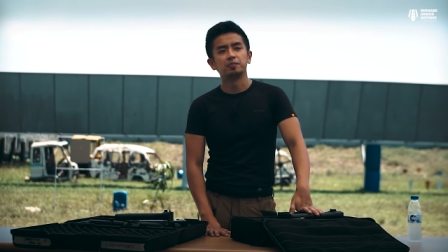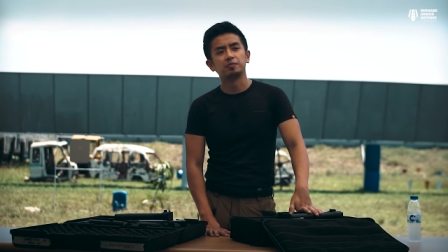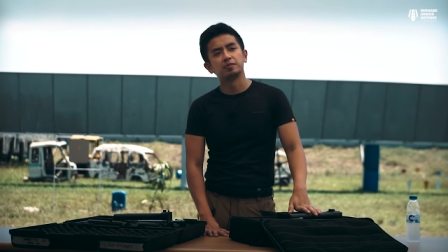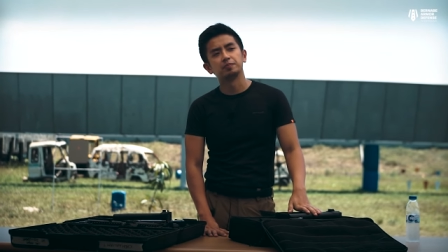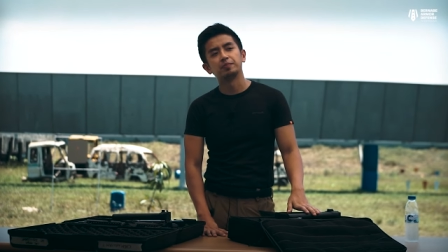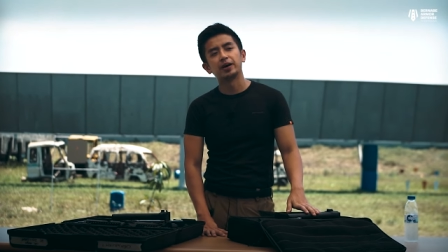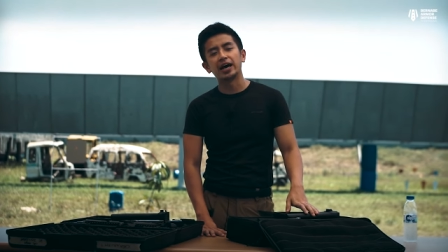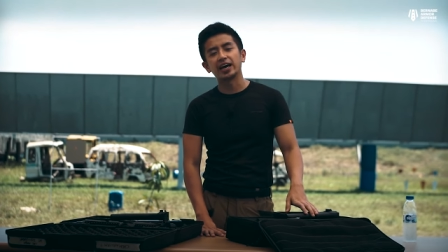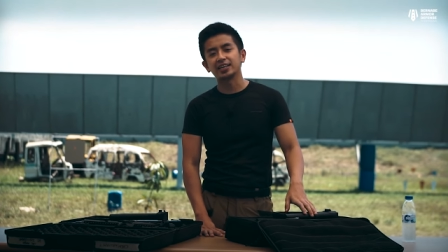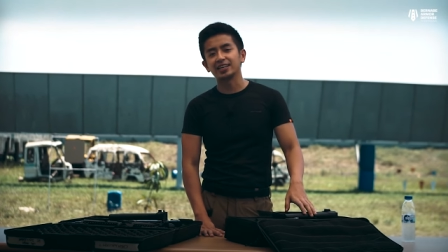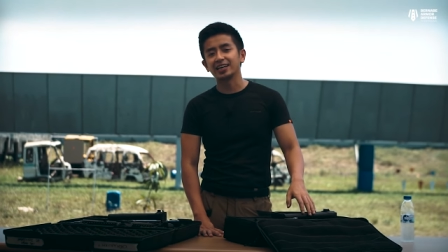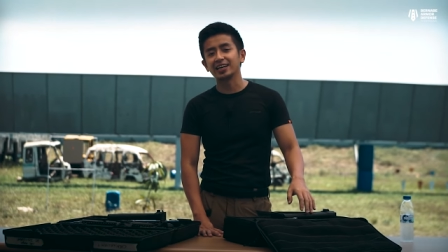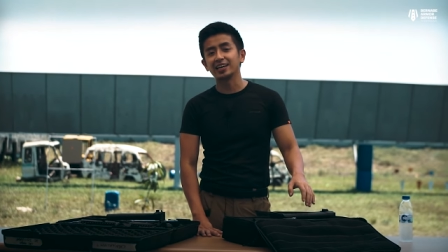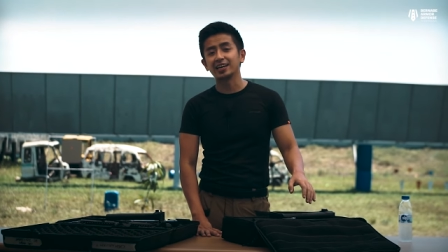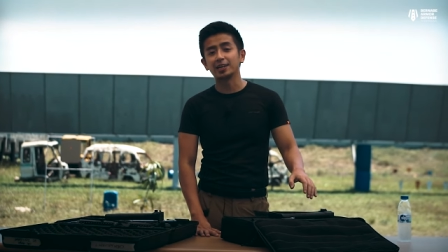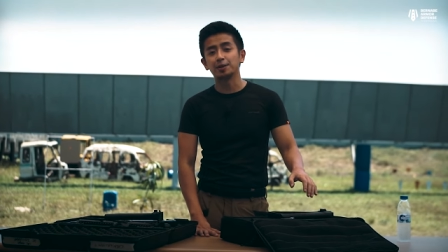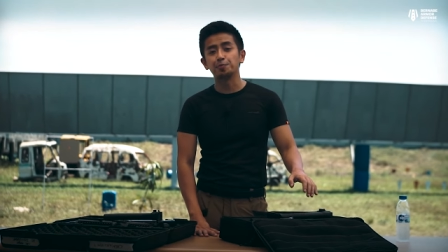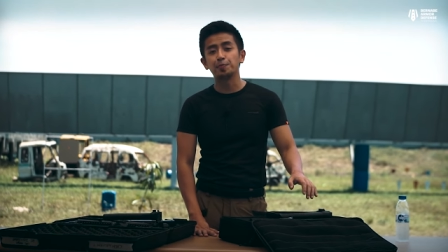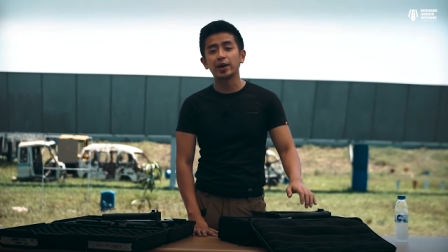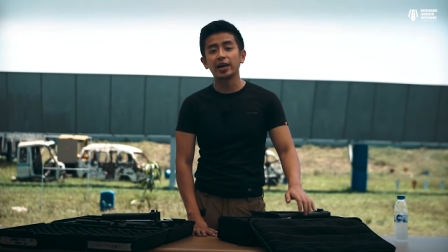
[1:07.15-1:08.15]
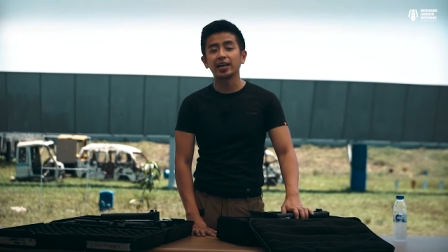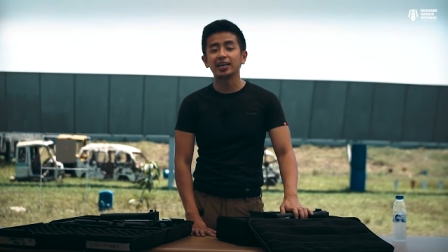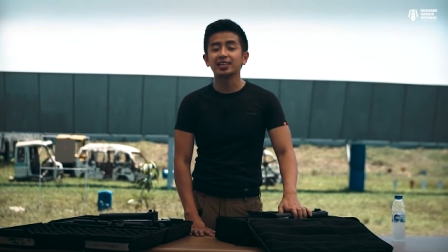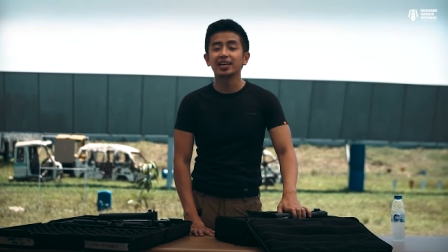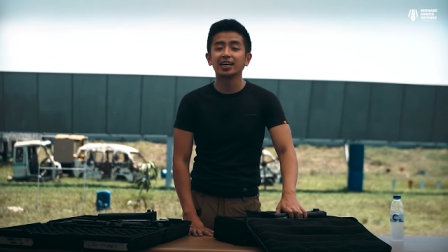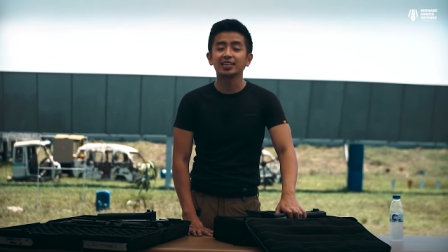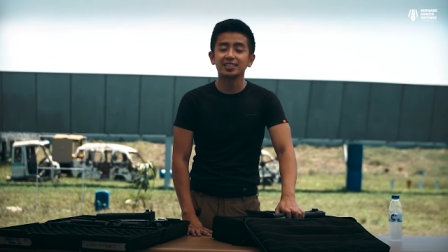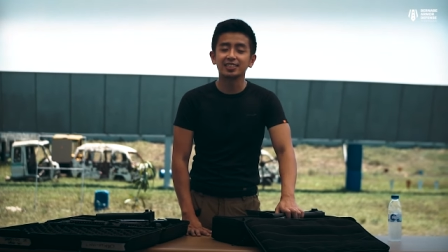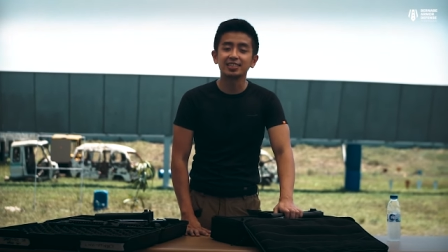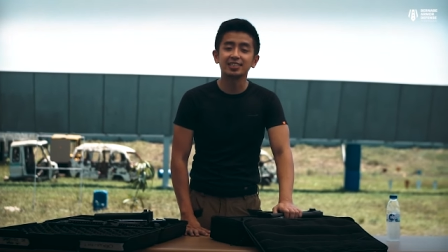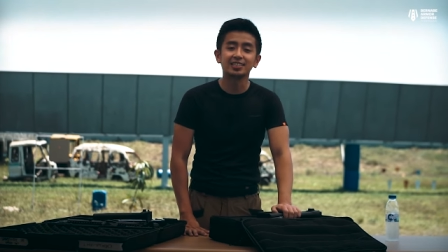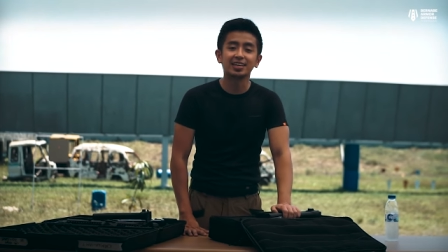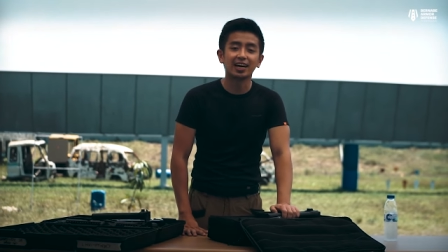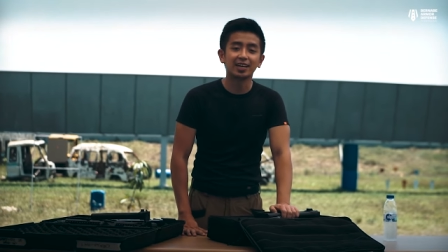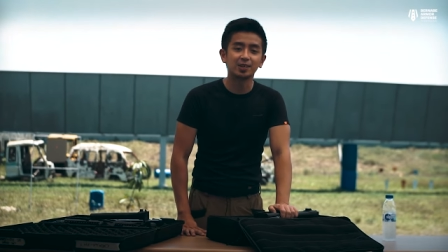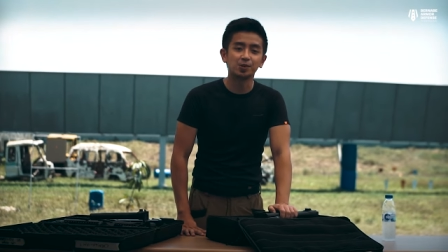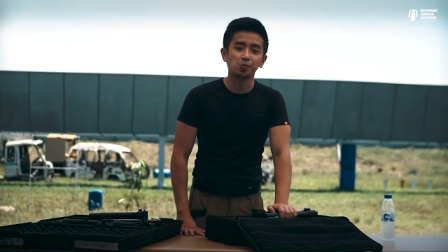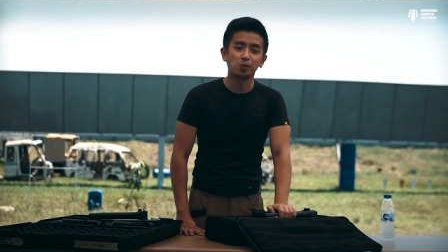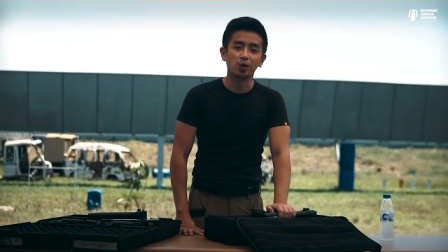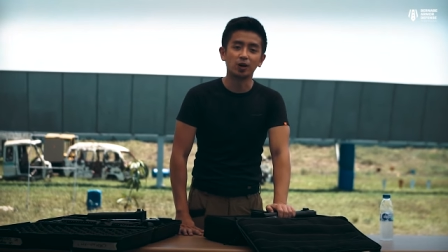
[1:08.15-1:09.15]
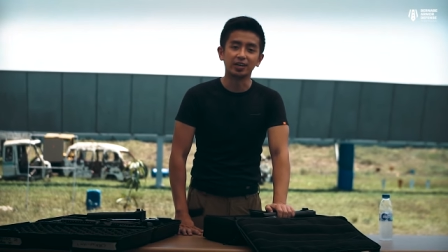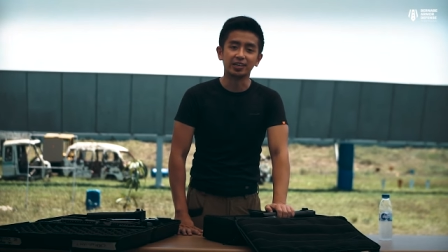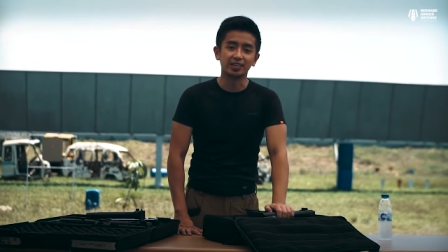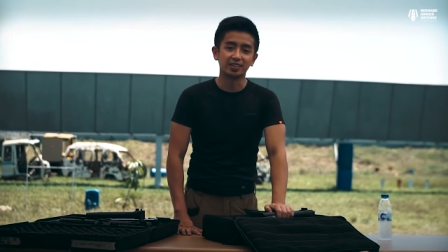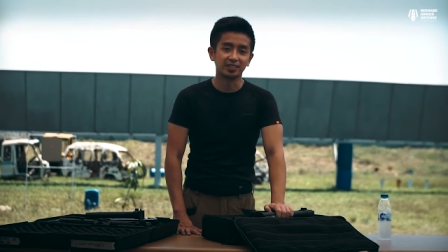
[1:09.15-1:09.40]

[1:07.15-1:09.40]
back in May nineteen ninety-one,